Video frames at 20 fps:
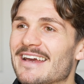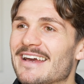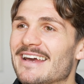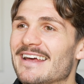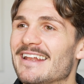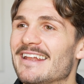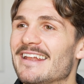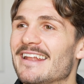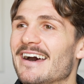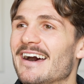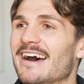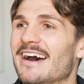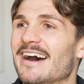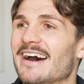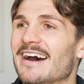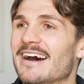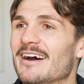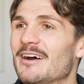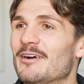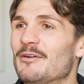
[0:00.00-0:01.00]
and
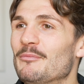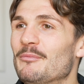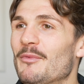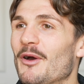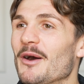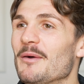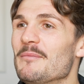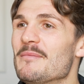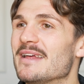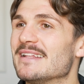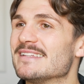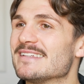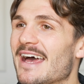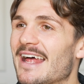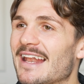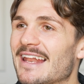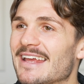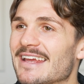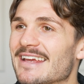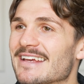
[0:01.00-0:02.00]
uh, my
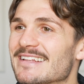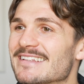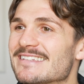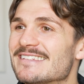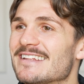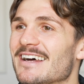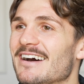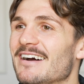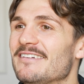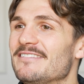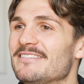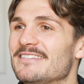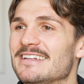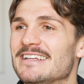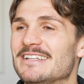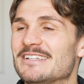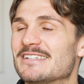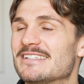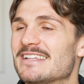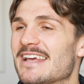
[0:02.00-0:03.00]
mentality and stuff, and
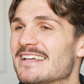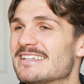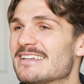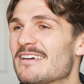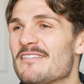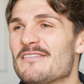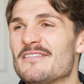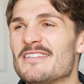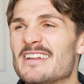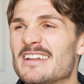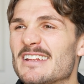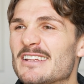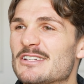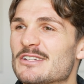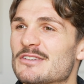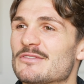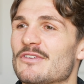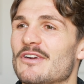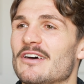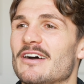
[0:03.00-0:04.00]
he just takes everything in his
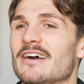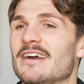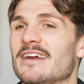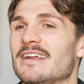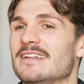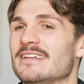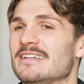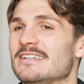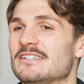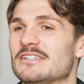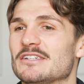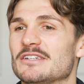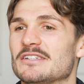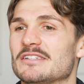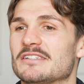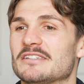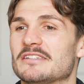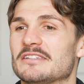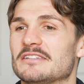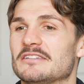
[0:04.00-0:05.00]
stride. He's
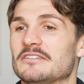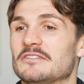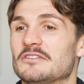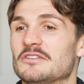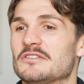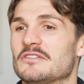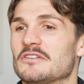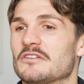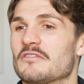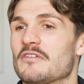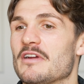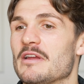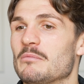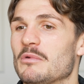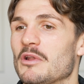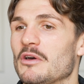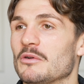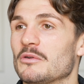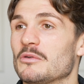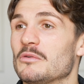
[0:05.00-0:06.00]
just just a great
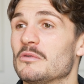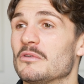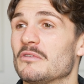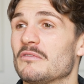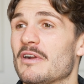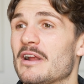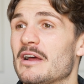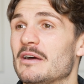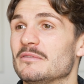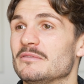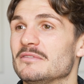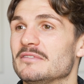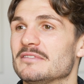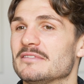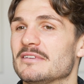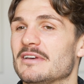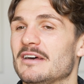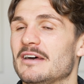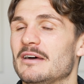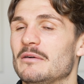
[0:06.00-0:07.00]
bloke all around.
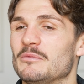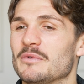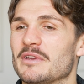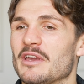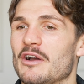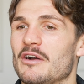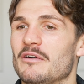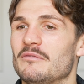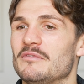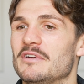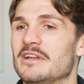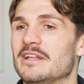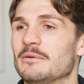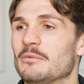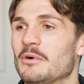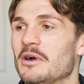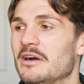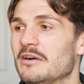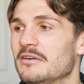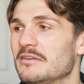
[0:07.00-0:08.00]
Um, we get on really
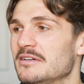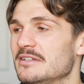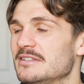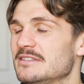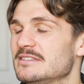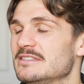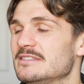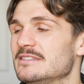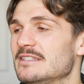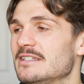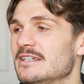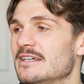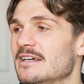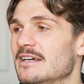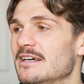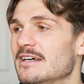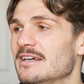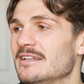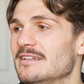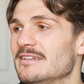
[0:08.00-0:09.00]
well,
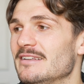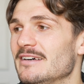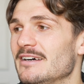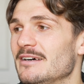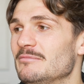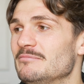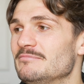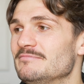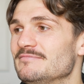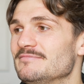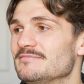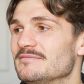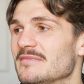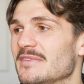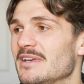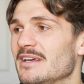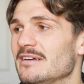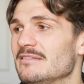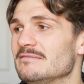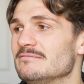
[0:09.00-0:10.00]
and um,
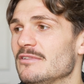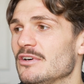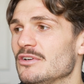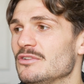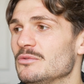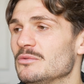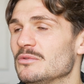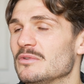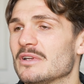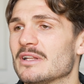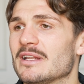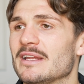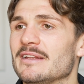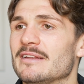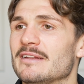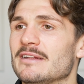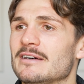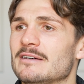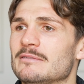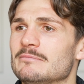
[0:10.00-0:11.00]
yeah, I do all the
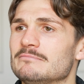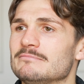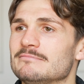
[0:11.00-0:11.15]
cleaning up.